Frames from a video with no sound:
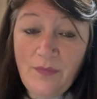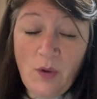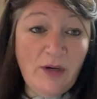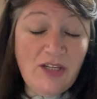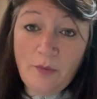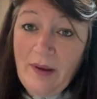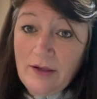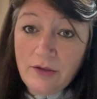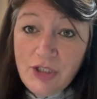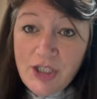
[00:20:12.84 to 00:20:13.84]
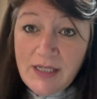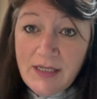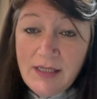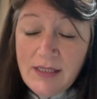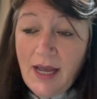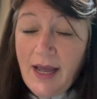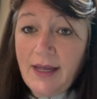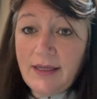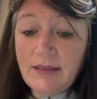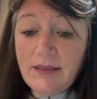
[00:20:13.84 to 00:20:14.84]
we took packed lunches,
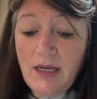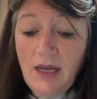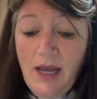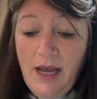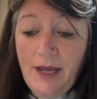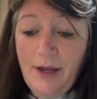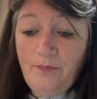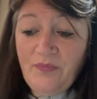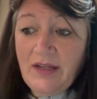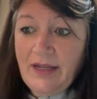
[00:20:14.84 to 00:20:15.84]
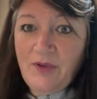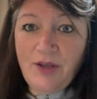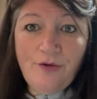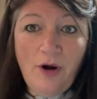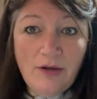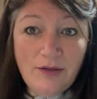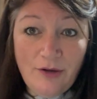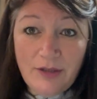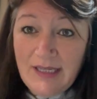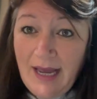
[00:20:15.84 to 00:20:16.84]
and like with the
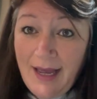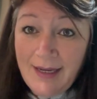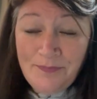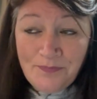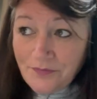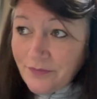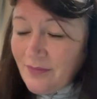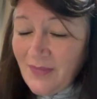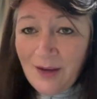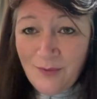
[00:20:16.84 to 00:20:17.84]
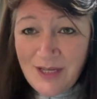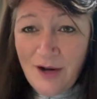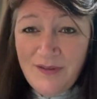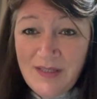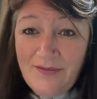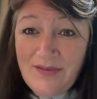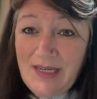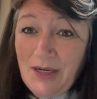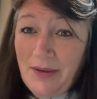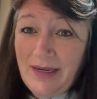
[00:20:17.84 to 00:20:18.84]
Grottes de Han, it was over
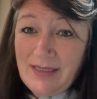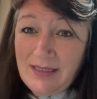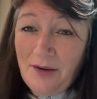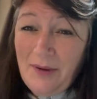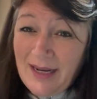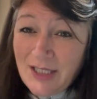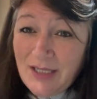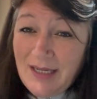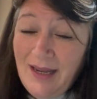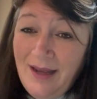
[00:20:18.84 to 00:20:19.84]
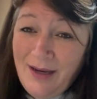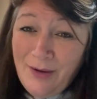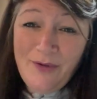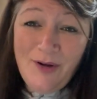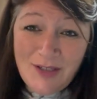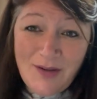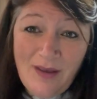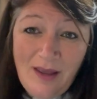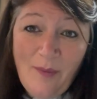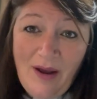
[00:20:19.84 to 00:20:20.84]
70 quid. So actually, you know, we've got to
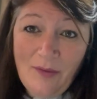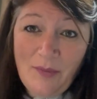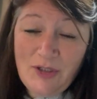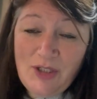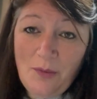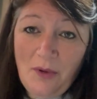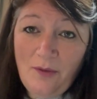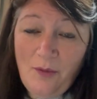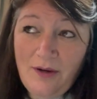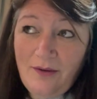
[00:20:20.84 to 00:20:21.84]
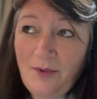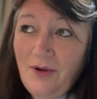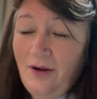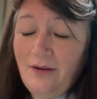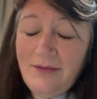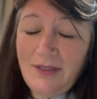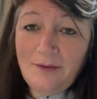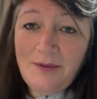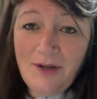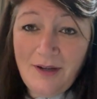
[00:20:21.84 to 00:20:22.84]
think about the budget. We're not, you
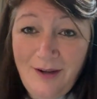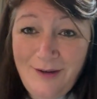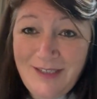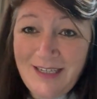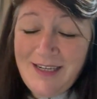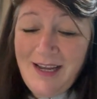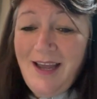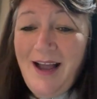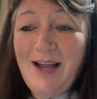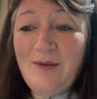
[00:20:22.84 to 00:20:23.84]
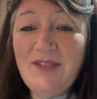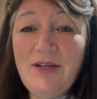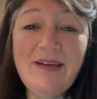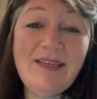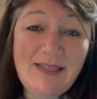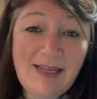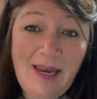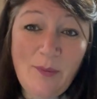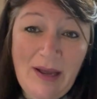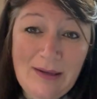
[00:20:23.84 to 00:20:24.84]
know, we're not loaded. So I did
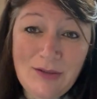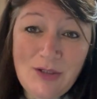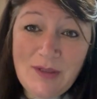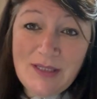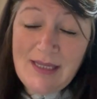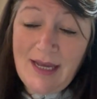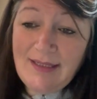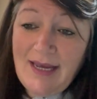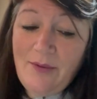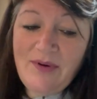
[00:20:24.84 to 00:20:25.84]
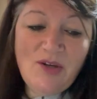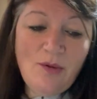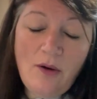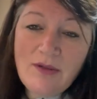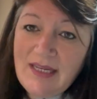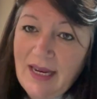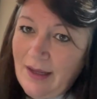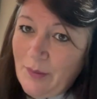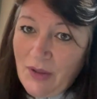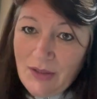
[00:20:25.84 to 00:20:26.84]
take a packed lunch with us that day. We do always take
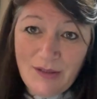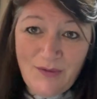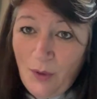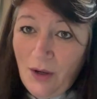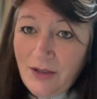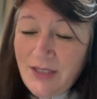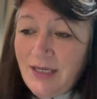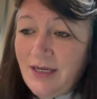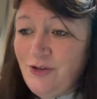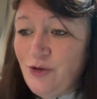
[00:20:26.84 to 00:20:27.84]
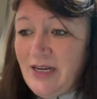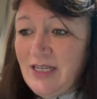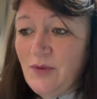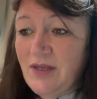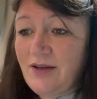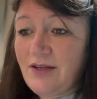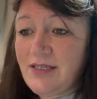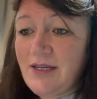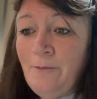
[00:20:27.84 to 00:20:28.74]
like bottles of water and drinks with us.